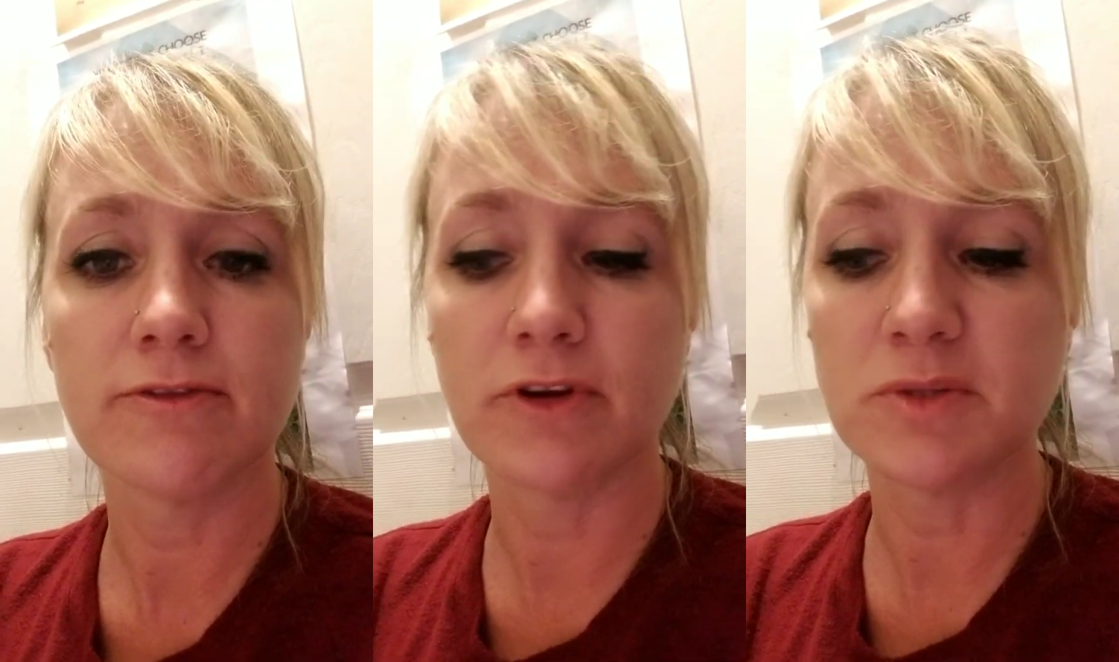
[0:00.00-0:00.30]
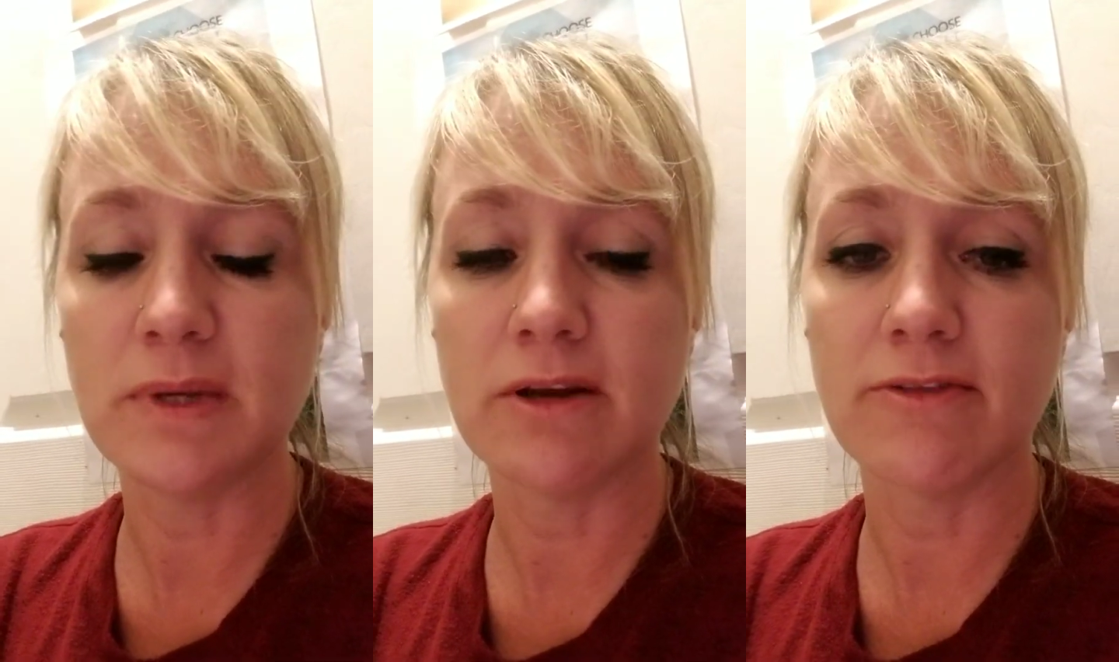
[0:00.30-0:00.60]
1
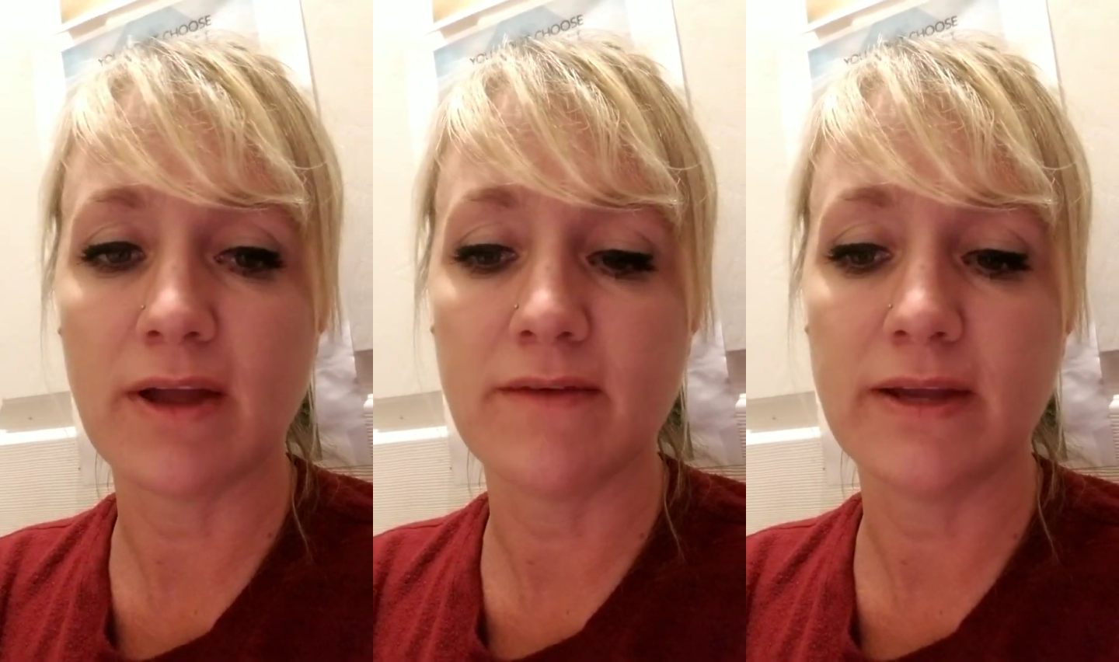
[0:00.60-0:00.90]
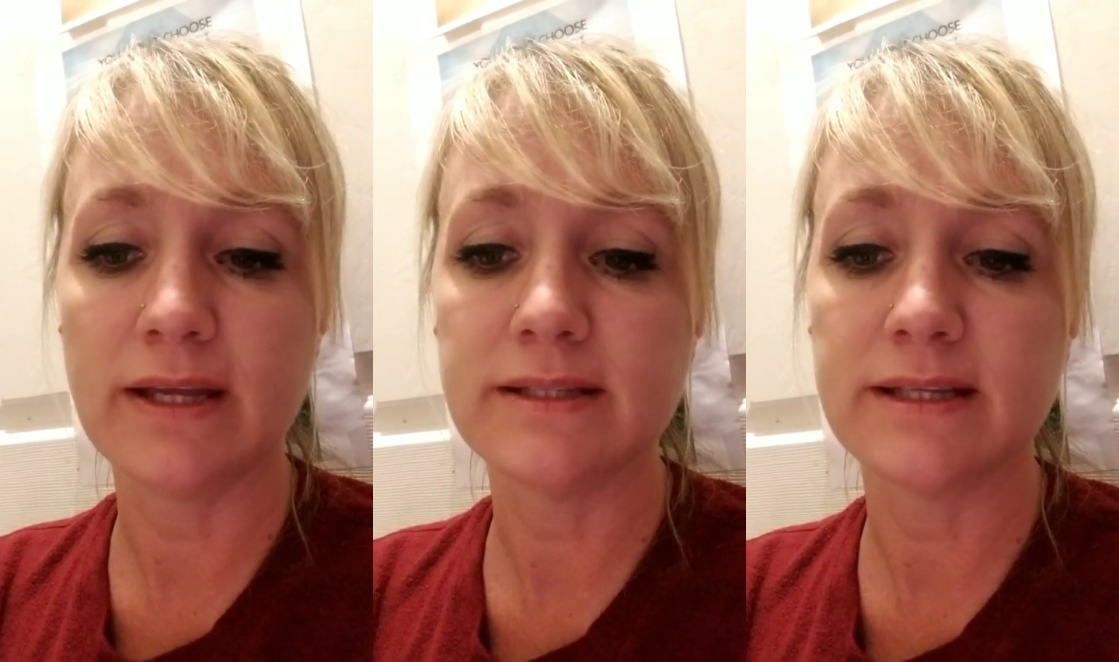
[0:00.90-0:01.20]
Peter
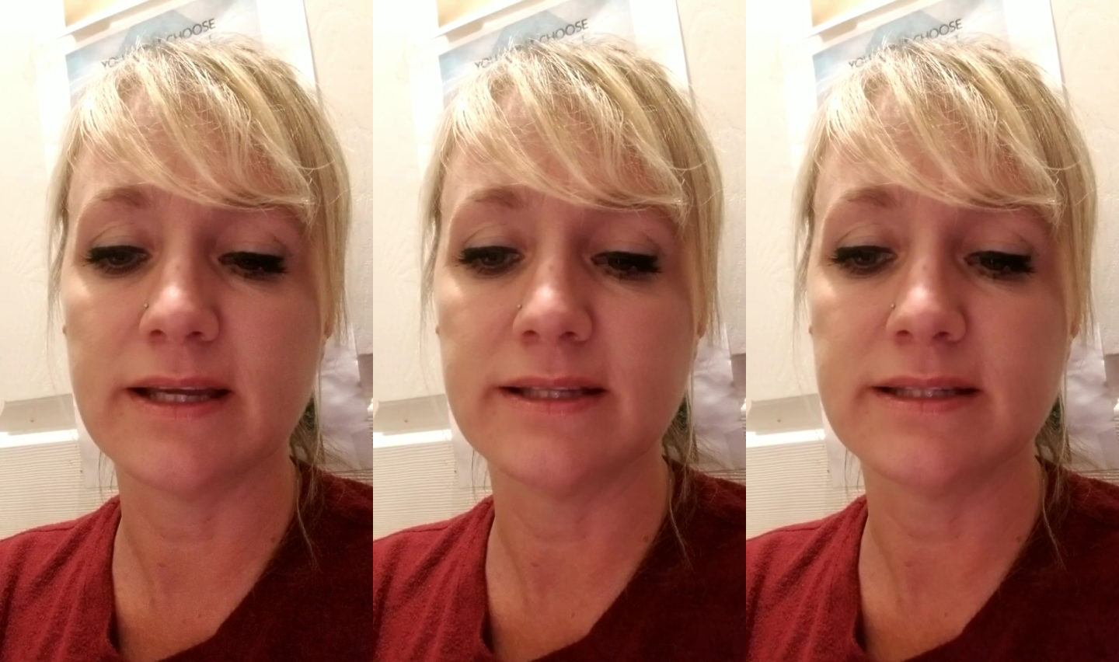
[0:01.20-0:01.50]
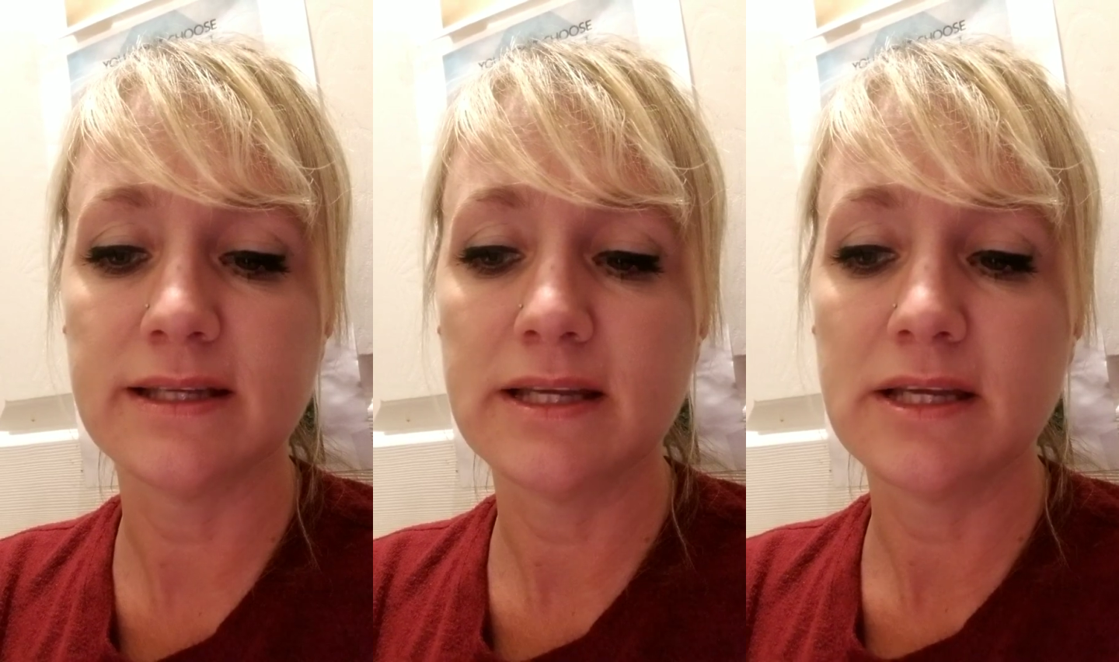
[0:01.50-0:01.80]
5:8
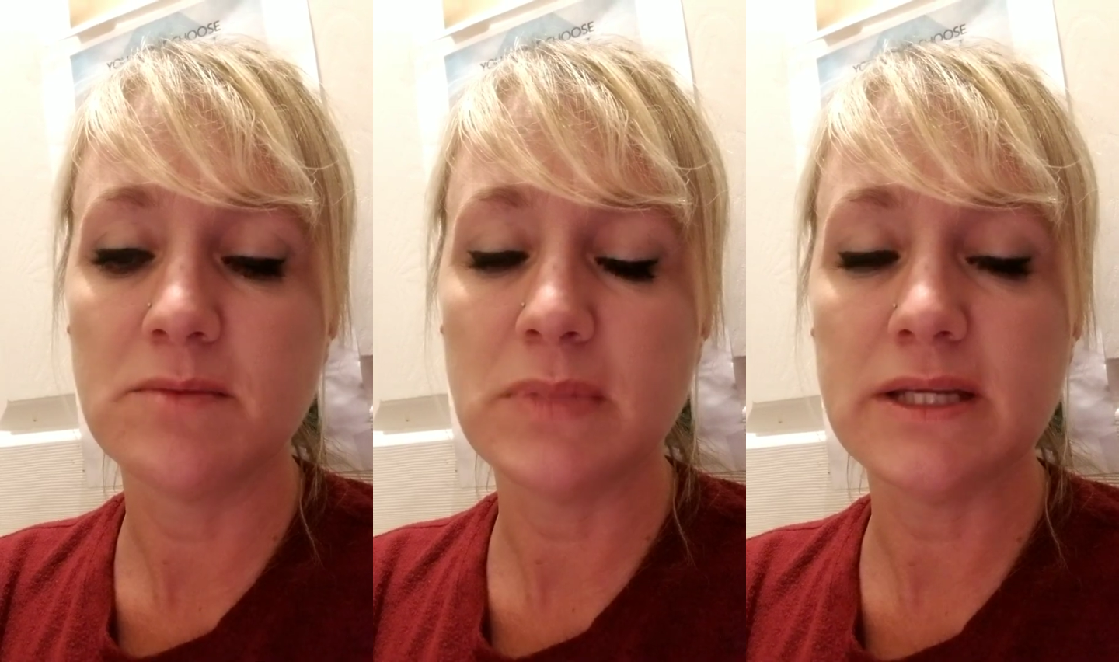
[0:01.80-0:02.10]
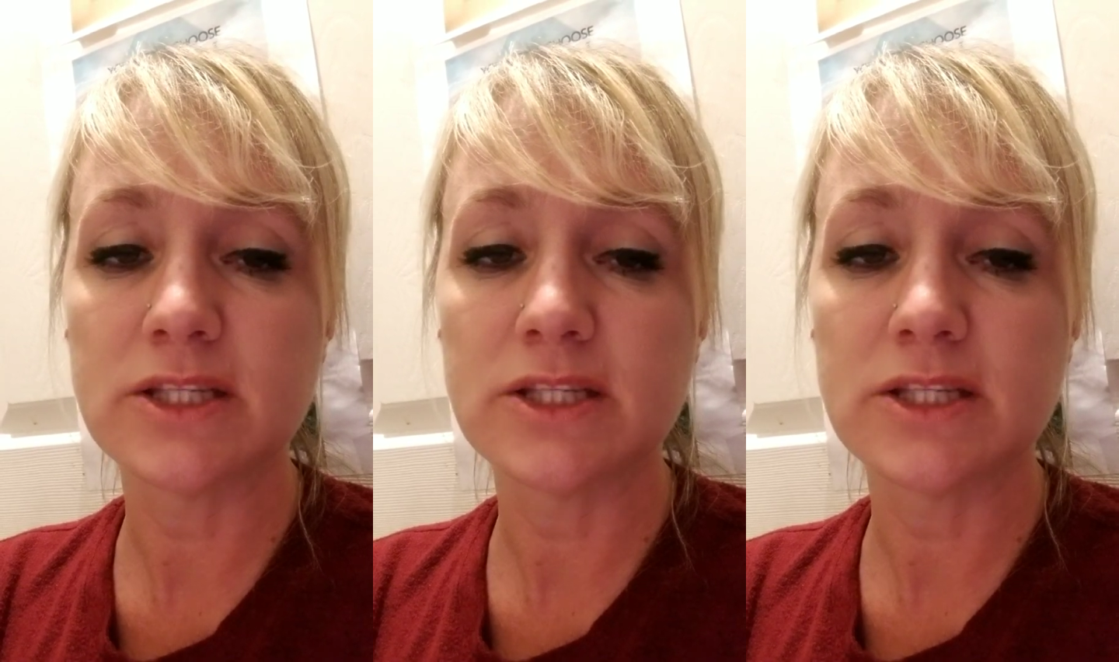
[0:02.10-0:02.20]
says, be